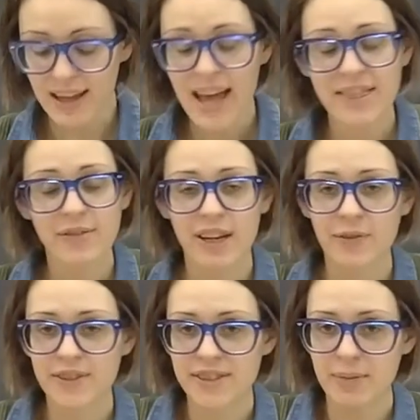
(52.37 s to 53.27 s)
And the very
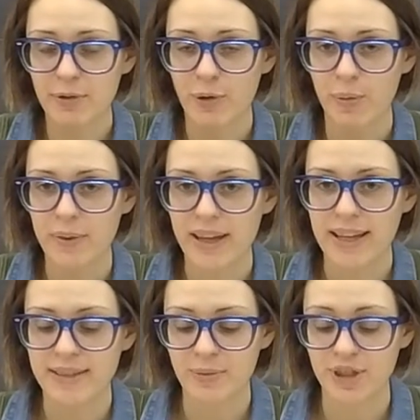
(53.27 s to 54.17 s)
first thing before we
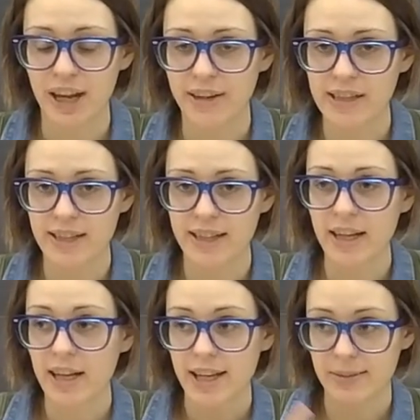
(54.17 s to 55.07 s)
begin, which I already did,
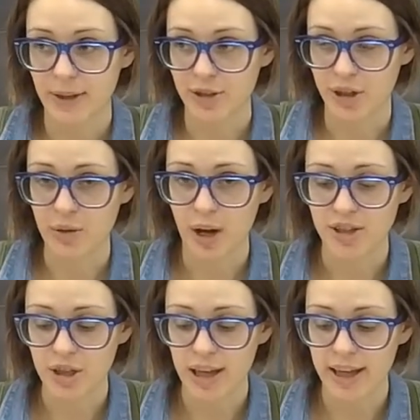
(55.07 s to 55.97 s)
is make sure you
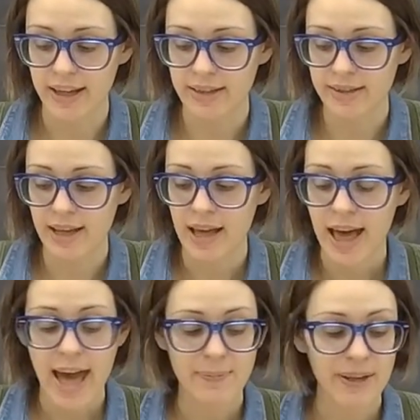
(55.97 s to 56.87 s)
wash your hands
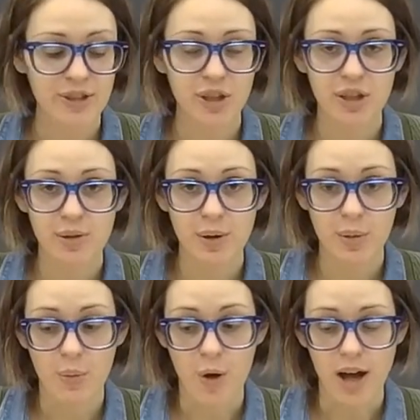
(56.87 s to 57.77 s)
and make sure you
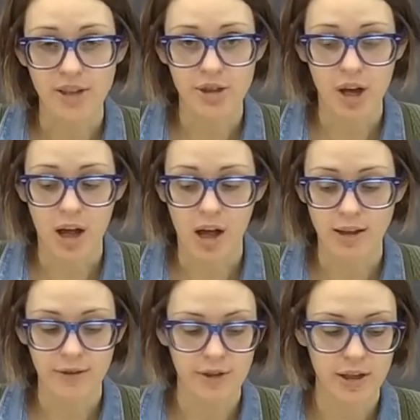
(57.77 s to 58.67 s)
wash all
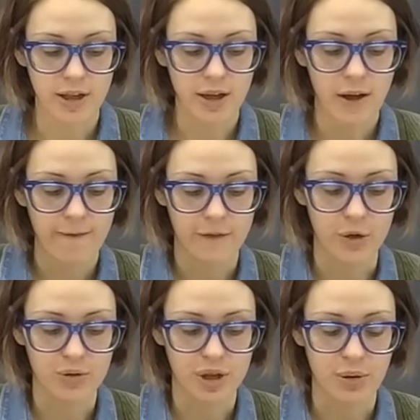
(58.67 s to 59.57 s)
of your
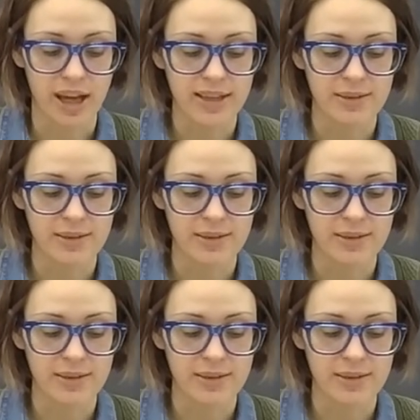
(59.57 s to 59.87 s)
fruit, okay?